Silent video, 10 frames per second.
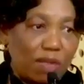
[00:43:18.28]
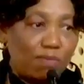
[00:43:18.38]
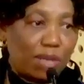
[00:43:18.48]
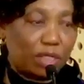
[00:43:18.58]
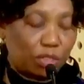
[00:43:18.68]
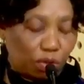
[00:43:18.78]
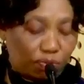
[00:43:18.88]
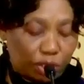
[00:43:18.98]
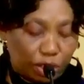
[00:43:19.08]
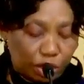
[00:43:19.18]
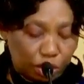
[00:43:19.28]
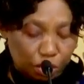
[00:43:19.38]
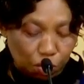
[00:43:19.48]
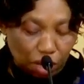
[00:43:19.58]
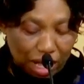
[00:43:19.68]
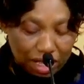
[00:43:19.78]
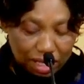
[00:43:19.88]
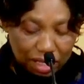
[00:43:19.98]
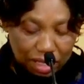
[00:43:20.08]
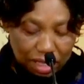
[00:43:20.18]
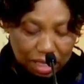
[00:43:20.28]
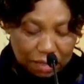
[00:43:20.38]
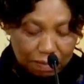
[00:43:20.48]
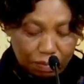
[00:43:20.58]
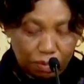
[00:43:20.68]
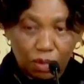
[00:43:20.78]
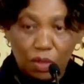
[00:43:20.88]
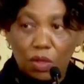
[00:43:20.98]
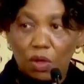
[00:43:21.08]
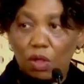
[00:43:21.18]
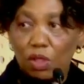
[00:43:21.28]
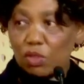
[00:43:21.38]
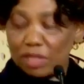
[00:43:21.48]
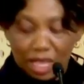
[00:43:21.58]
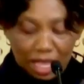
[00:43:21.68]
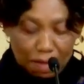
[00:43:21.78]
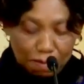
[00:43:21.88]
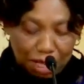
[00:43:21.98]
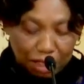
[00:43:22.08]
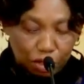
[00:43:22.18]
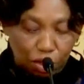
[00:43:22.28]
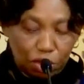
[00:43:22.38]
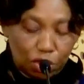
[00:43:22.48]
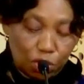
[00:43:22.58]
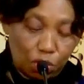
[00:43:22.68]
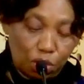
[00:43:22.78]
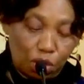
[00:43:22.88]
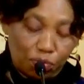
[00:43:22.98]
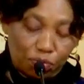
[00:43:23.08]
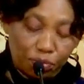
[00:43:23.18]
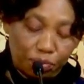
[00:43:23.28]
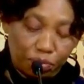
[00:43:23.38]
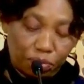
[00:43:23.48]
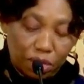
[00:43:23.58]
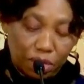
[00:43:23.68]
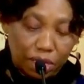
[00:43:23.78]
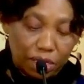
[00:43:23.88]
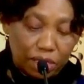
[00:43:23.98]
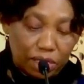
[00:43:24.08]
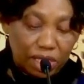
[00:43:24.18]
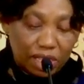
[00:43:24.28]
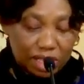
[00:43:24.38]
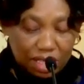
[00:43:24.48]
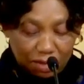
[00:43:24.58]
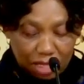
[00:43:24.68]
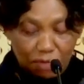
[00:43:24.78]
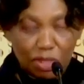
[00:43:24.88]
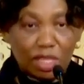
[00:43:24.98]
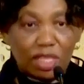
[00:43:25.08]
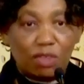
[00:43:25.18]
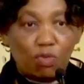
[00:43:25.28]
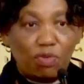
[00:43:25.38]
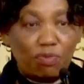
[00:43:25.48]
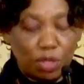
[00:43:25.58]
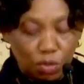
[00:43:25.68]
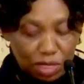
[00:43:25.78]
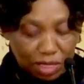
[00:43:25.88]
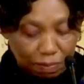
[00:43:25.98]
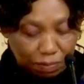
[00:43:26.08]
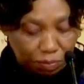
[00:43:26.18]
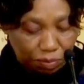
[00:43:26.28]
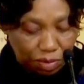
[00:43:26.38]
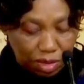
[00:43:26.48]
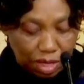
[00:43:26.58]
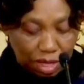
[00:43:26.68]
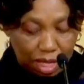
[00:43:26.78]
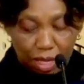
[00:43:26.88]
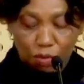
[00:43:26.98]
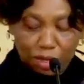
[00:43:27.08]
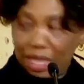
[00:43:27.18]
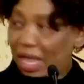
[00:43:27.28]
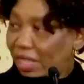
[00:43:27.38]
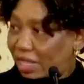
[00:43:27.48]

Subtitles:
impact of teaching through ICTs, also the impact also of these services that we have been using. And we can